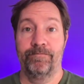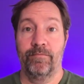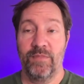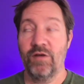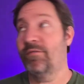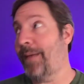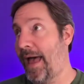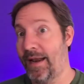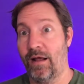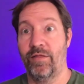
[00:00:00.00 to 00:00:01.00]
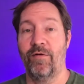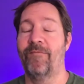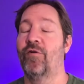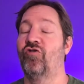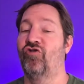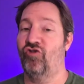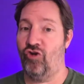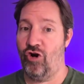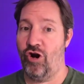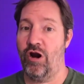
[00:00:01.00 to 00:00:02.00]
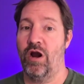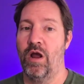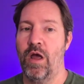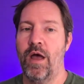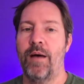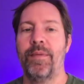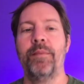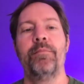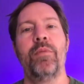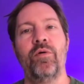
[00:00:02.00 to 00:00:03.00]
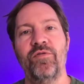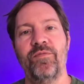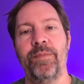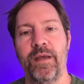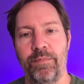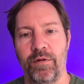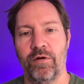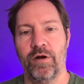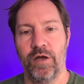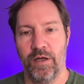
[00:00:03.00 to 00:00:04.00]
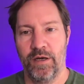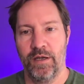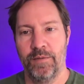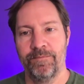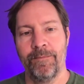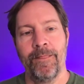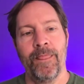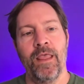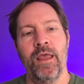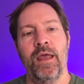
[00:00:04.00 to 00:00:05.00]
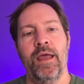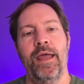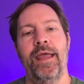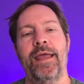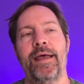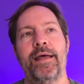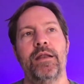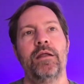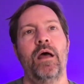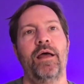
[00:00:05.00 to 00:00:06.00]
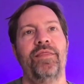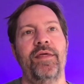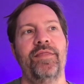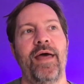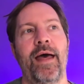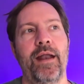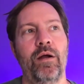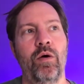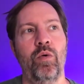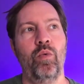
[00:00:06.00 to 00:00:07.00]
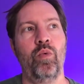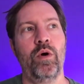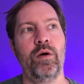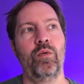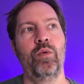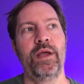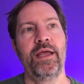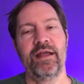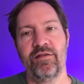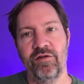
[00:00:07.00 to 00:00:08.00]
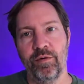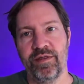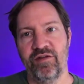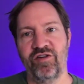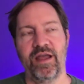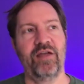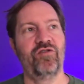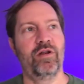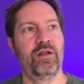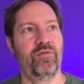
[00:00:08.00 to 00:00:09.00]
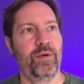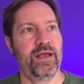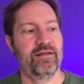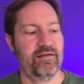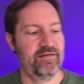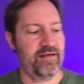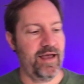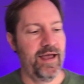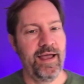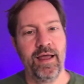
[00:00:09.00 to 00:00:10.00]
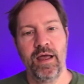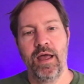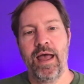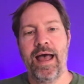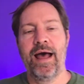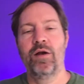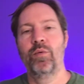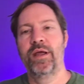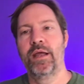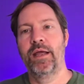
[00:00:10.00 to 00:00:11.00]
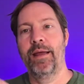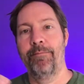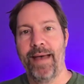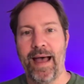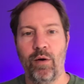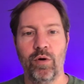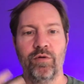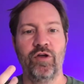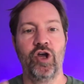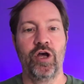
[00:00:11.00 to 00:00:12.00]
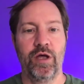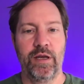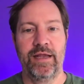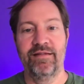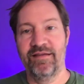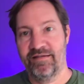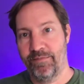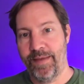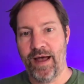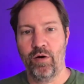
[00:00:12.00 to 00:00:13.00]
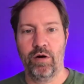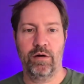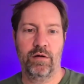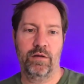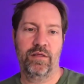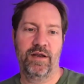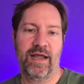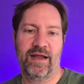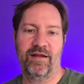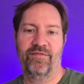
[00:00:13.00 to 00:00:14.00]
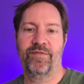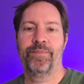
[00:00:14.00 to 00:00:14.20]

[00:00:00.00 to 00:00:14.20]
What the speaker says: There's bad out there for sure, but most people are good. And I think that what we get to do with education is we get to say, how do we empower the good and disempower the negative?